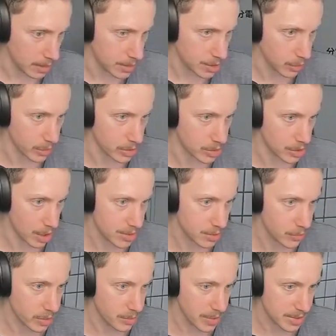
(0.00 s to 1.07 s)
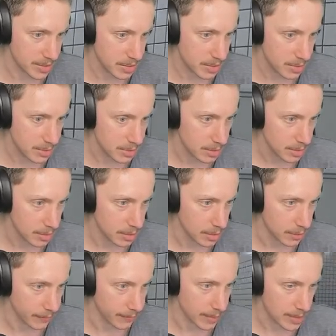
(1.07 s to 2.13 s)
is doing just doing a business.
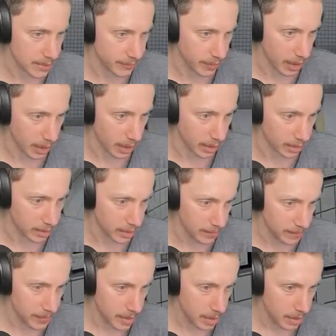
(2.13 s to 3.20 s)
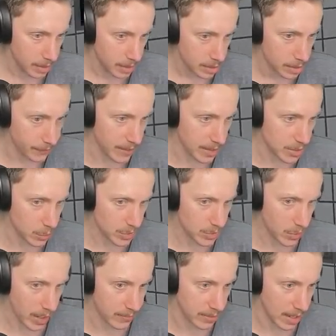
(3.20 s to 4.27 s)
The vents are fine. The vents
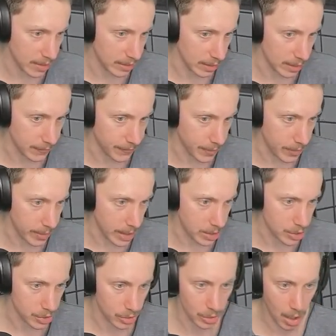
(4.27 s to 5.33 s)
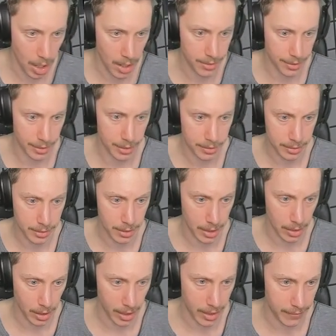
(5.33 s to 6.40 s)
also haven't had any variation either
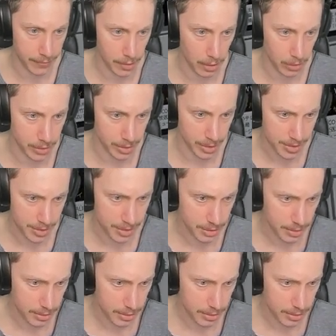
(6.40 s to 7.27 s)
that I have noticed.